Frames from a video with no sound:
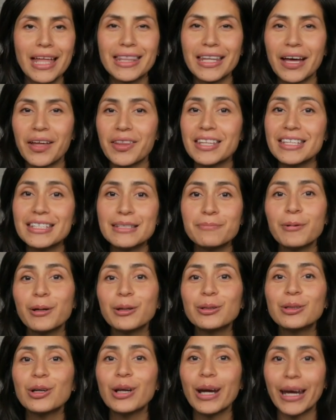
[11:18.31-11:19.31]
Now this
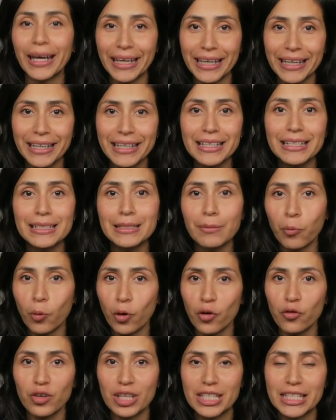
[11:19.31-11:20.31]
builder is
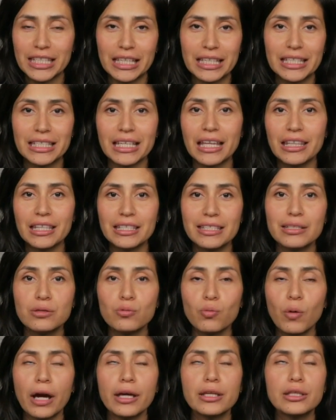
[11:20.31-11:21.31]
more viscous, and this is
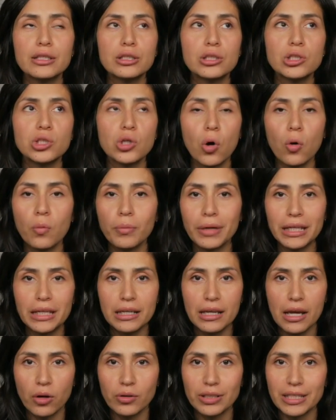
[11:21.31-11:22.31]
why so many
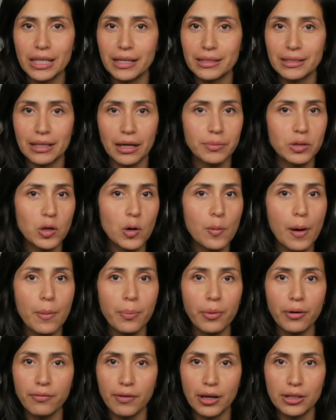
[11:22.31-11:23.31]
nail techs, and I'm talking about
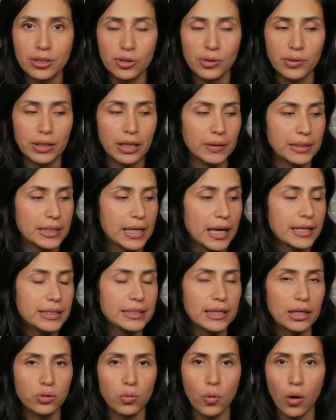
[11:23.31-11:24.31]
professional nail techs
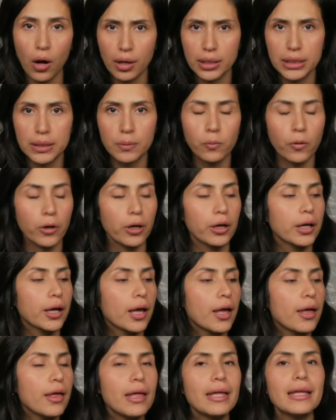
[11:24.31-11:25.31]
that do awesome work,
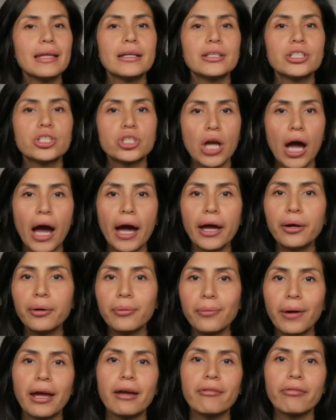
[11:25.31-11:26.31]
shy
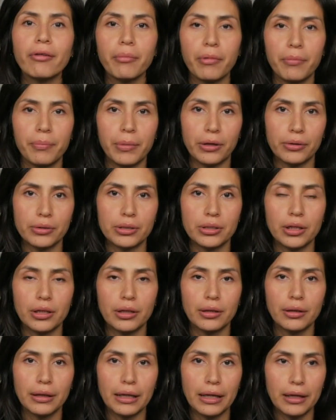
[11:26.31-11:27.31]
away from a
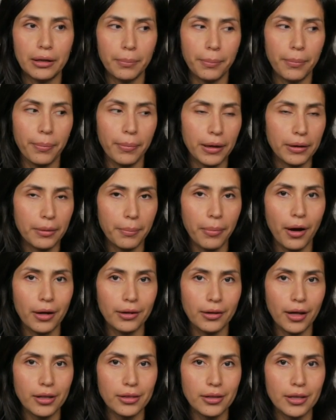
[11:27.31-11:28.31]
builder in a
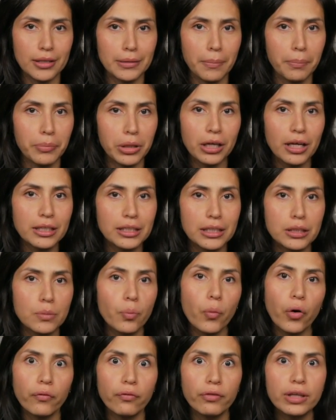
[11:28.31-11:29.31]
pot like this, because it's
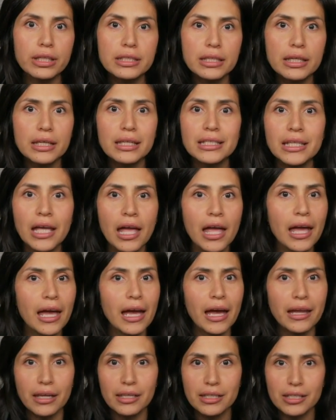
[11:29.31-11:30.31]
more viscous
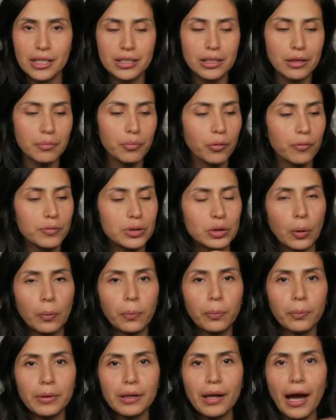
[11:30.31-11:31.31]
and it doesn't move
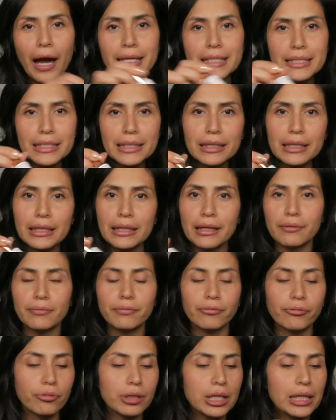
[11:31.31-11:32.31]
so nicely and
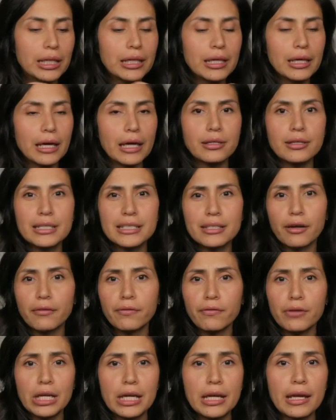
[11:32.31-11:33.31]
freely, and they start
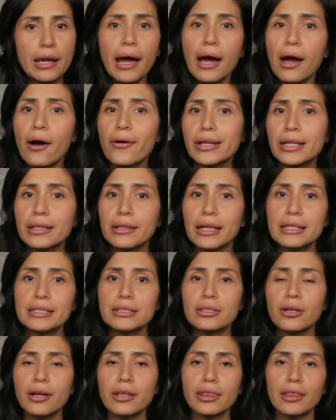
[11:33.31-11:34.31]
freaking out and they
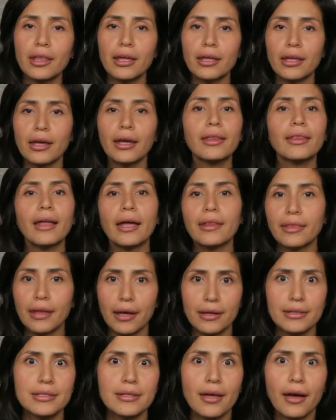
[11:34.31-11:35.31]
start thinking that
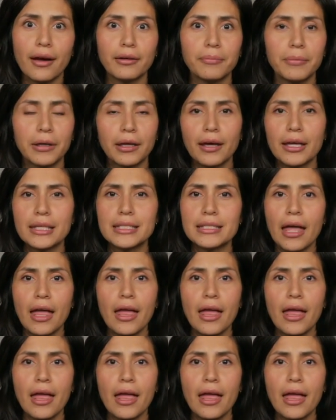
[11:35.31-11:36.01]
they suck because